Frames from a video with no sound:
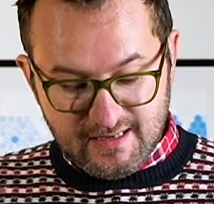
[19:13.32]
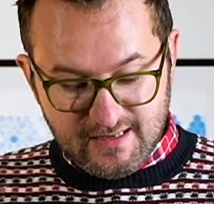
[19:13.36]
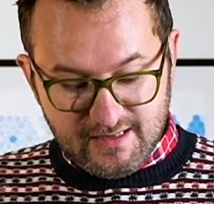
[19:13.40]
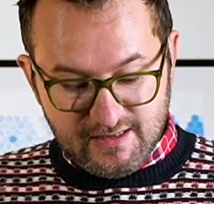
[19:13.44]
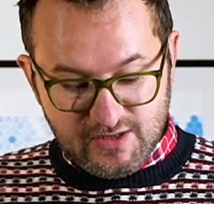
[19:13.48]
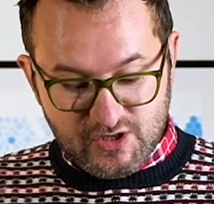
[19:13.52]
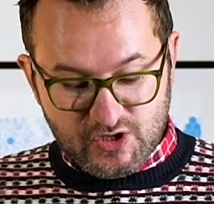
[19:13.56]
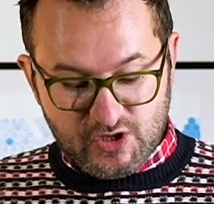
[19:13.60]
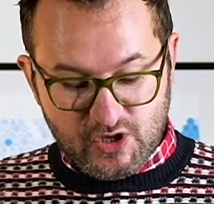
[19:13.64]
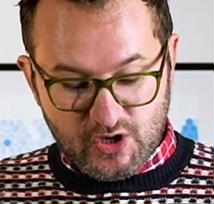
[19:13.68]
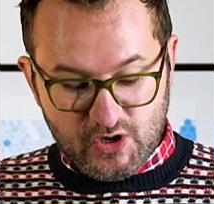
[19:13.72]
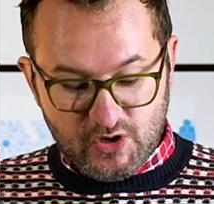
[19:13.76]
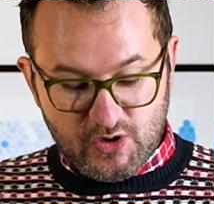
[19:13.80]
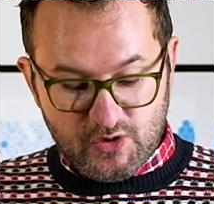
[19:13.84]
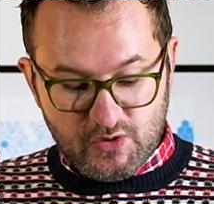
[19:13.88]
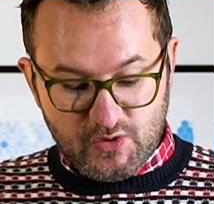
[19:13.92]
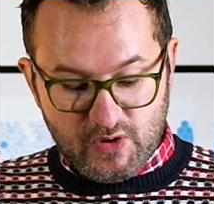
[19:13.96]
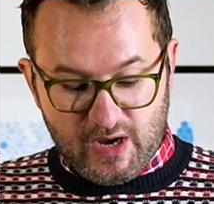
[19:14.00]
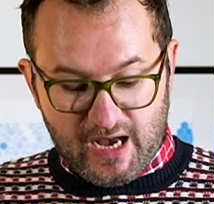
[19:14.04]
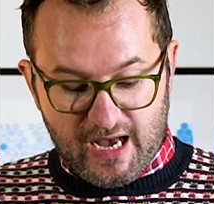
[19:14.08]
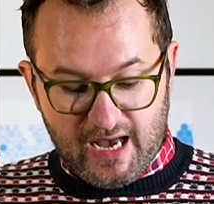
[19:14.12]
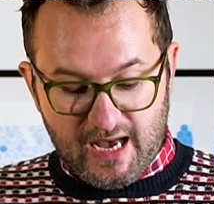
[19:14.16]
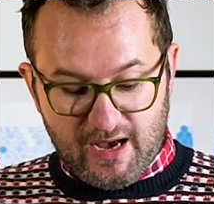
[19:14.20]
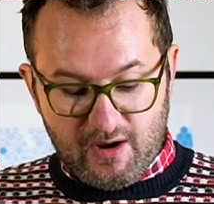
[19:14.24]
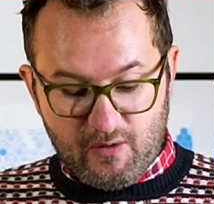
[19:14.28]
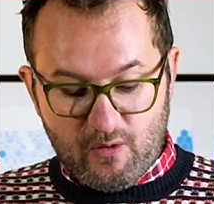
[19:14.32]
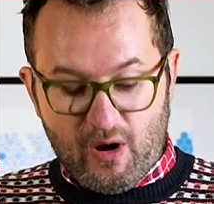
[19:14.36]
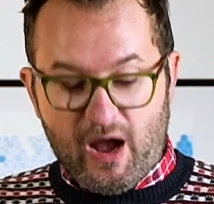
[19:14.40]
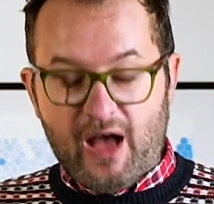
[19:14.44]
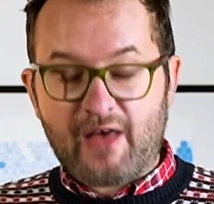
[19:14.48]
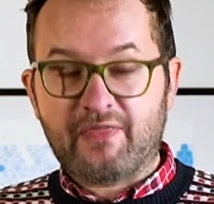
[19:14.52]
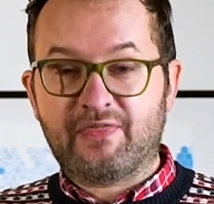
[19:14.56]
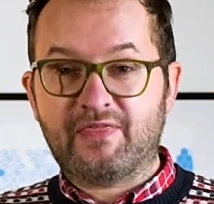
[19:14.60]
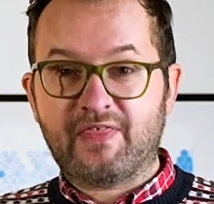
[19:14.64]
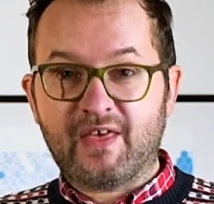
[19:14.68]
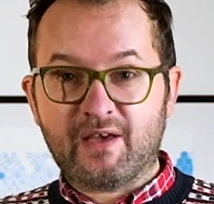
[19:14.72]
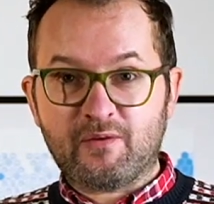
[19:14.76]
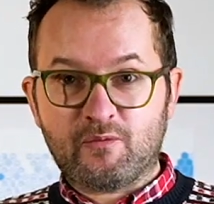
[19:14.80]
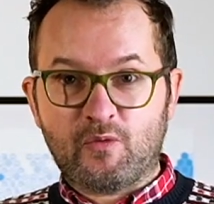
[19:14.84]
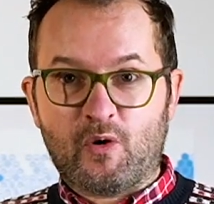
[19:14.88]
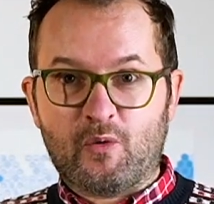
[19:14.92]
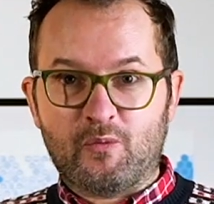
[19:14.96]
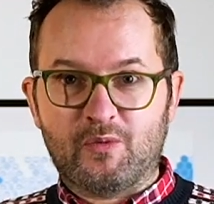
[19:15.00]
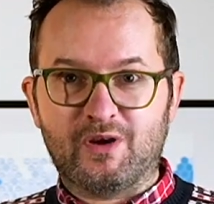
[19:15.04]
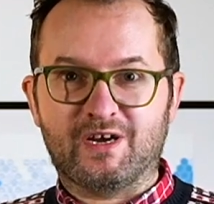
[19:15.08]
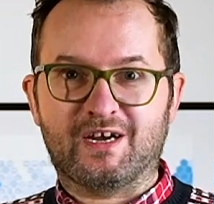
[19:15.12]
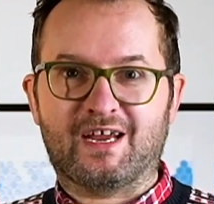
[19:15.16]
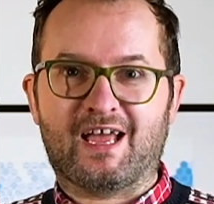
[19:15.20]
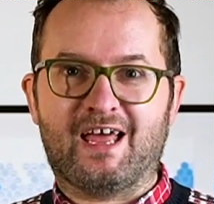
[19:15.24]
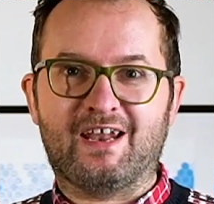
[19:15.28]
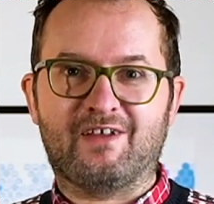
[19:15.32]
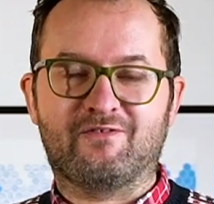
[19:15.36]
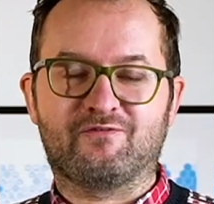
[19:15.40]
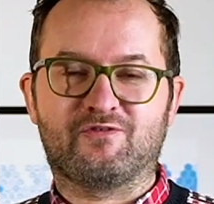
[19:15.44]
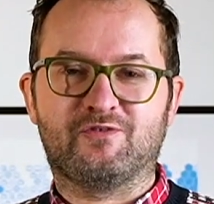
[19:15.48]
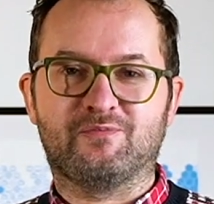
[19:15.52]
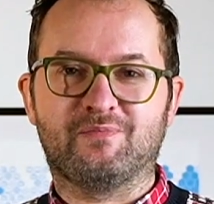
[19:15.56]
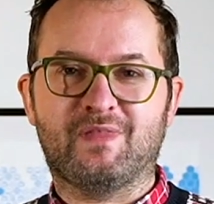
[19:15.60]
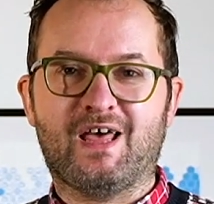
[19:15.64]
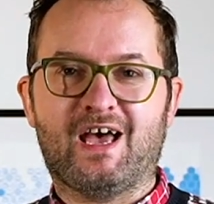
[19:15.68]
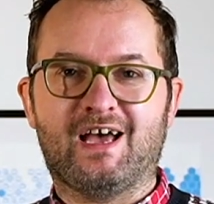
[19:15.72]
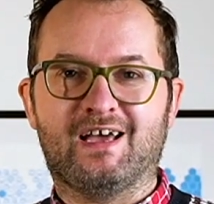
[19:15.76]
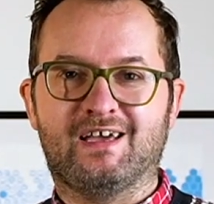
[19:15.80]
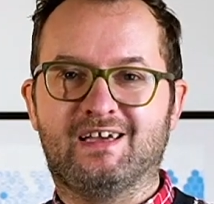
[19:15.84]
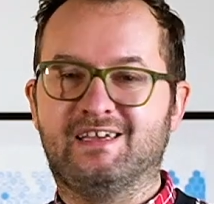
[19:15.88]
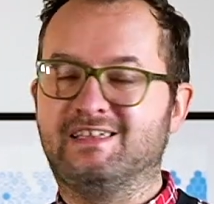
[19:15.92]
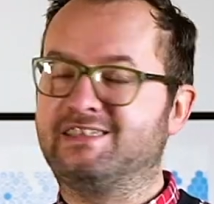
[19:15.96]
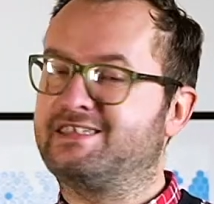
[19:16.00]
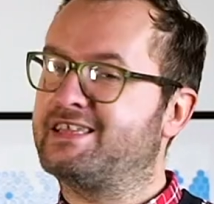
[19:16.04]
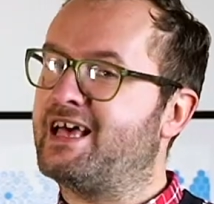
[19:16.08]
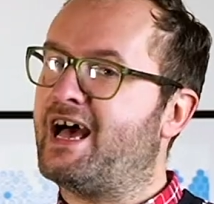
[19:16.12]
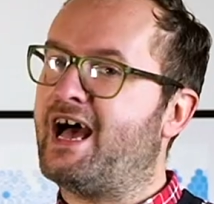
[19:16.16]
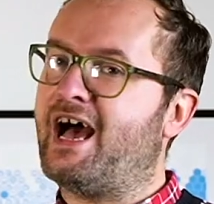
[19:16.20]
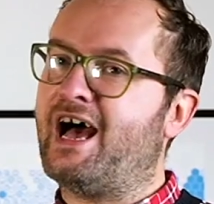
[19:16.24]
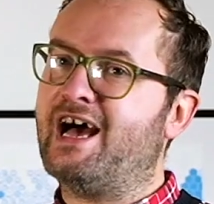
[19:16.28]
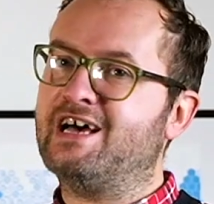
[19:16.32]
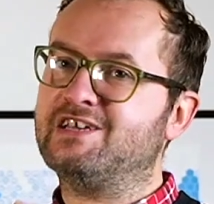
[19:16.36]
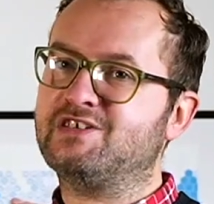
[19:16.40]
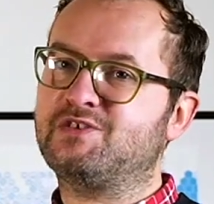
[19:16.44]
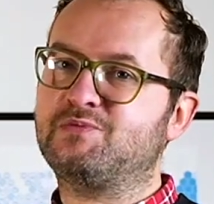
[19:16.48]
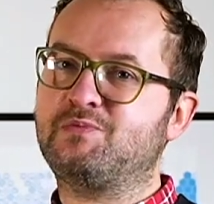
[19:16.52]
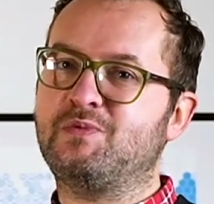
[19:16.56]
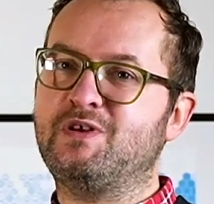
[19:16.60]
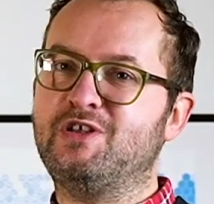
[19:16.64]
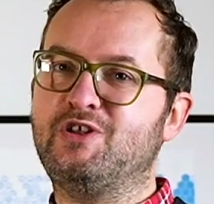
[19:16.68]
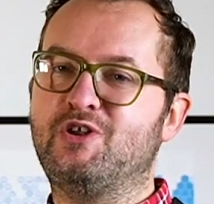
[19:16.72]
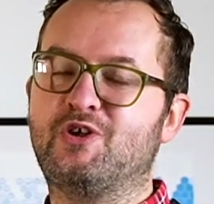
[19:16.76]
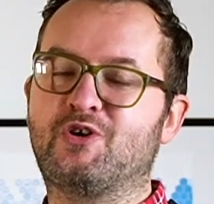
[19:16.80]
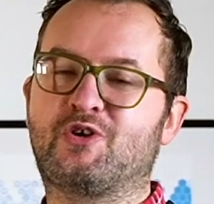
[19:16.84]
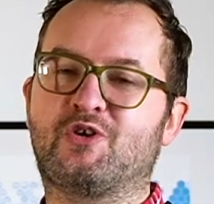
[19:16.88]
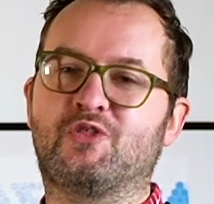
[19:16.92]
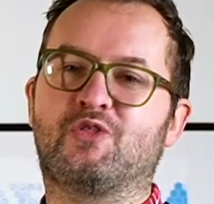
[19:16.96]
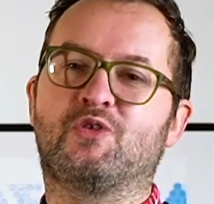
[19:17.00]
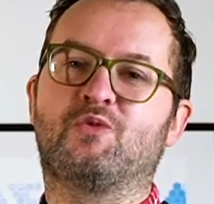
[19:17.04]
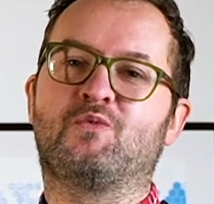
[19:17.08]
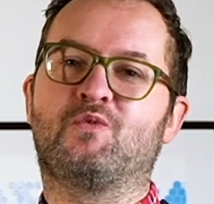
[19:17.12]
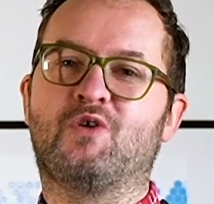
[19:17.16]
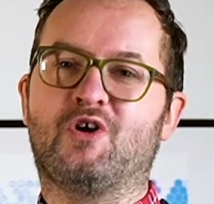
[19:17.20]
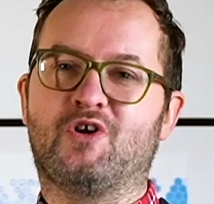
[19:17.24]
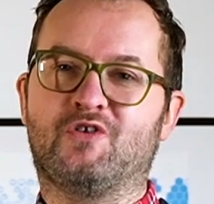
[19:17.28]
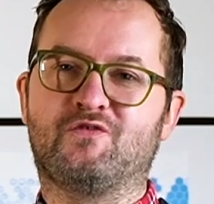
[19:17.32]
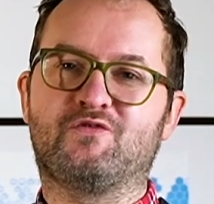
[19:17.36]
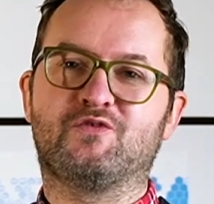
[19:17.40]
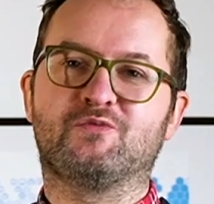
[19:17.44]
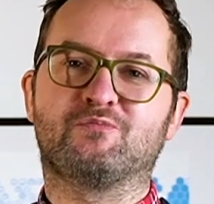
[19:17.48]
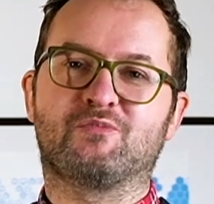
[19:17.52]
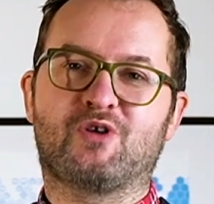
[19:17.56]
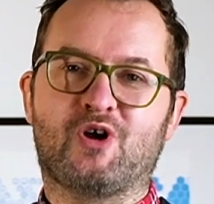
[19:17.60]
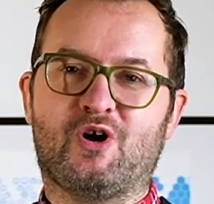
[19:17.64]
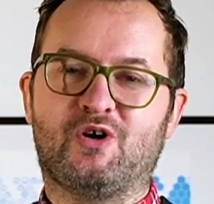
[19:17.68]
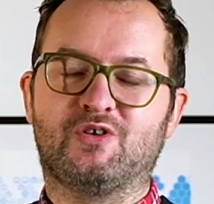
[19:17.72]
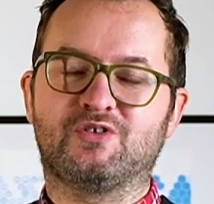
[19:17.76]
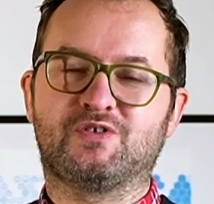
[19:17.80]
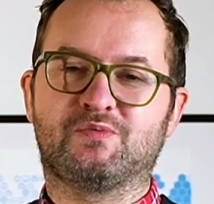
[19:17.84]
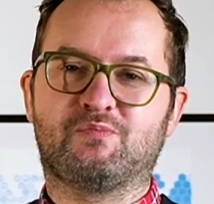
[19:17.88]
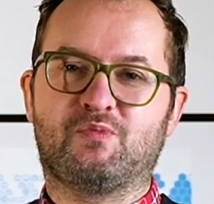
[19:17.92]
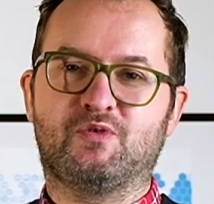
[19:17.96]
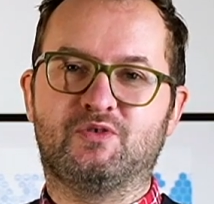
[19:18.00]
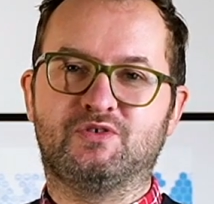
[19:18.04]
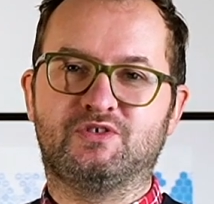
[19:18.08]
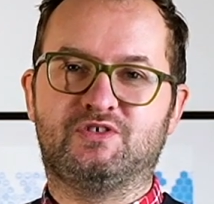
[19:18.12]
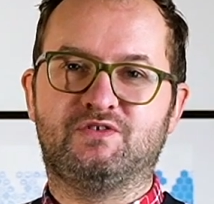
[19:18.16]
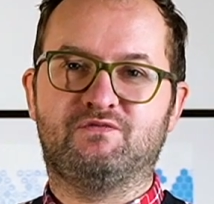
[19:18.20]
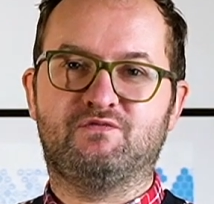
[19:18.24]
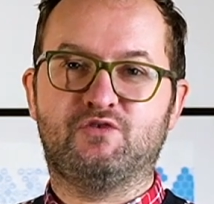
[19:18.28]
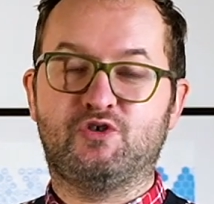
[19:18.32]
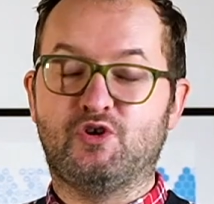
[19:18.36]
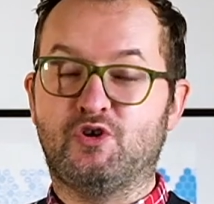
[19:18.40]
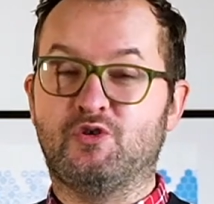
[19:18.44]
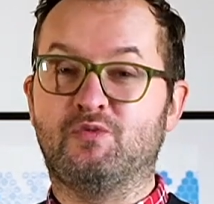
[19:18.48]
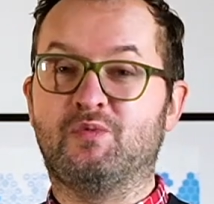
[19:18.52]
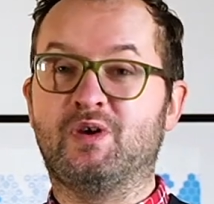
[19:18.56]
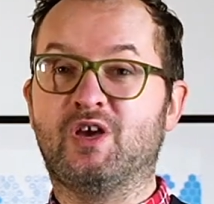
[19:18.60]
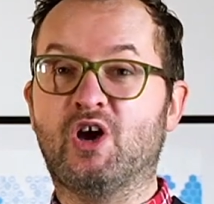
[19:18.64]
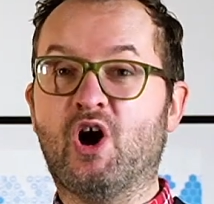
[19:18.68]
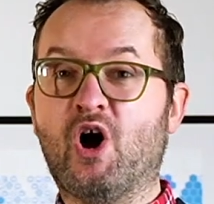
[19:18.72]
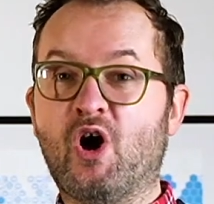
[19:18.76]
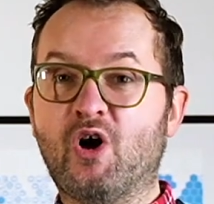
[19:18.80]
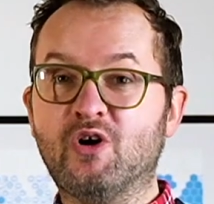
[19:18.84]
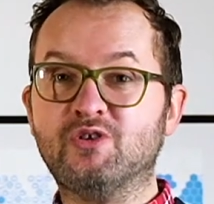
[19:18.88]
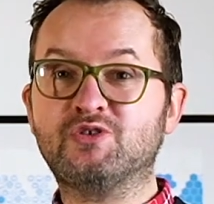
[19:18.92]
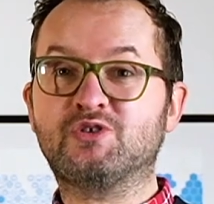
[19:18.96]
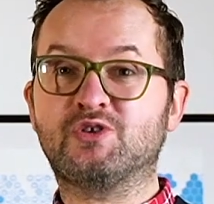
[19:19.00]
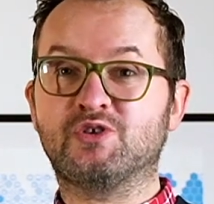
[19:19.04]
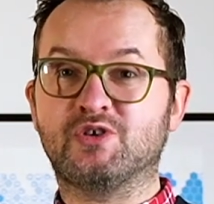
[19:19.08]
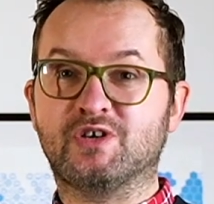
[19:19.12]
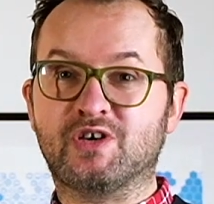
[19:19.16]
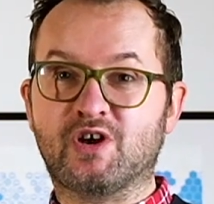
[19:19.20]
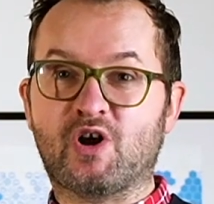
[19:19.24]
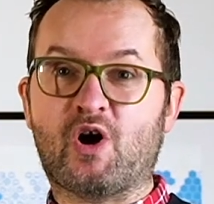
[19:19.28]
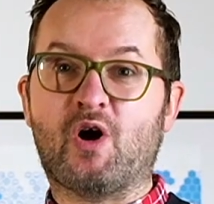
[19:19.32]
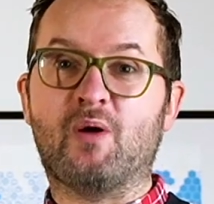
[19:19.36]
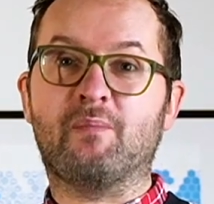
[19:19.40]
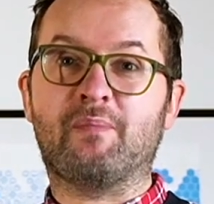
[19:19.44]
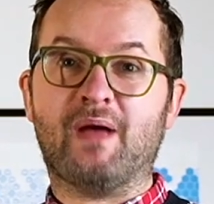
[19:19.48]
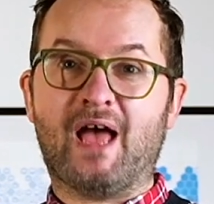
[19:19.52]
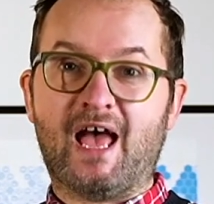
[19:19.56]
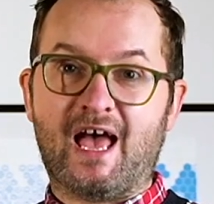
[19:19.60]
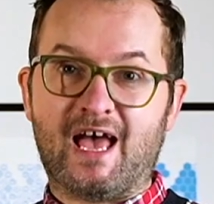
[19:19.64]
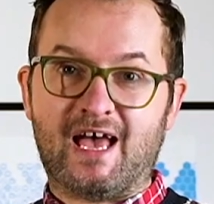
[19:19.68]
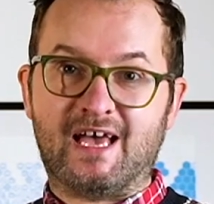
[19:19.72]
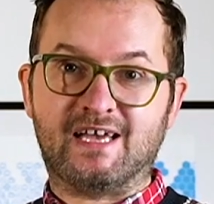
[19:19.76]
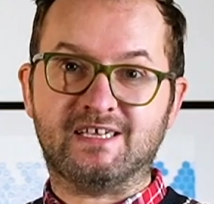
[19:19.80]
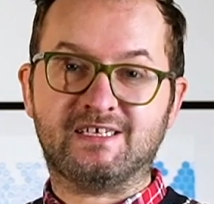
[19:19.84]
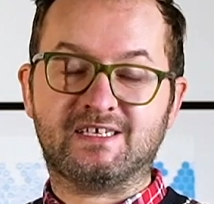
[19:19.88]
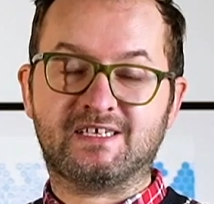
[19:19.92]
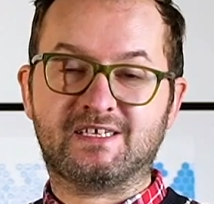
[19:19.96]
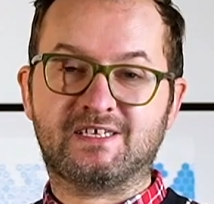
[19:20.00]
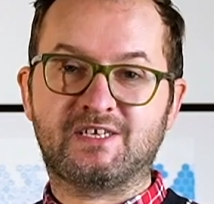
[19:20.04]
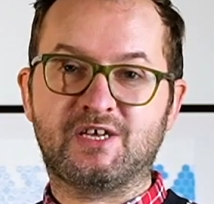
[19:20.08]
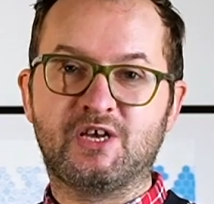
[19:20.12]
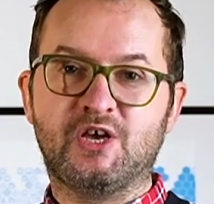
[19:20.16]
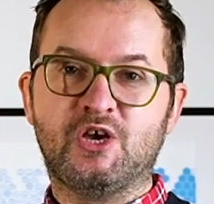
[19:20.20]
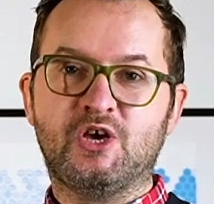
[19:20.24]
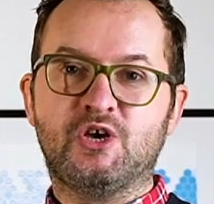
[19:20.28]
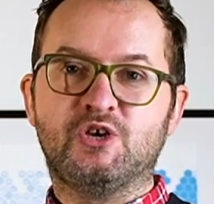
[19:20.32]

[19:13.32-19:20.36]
So I think what we're getting from that is that as we look at the world from God's point of view, we are doing our best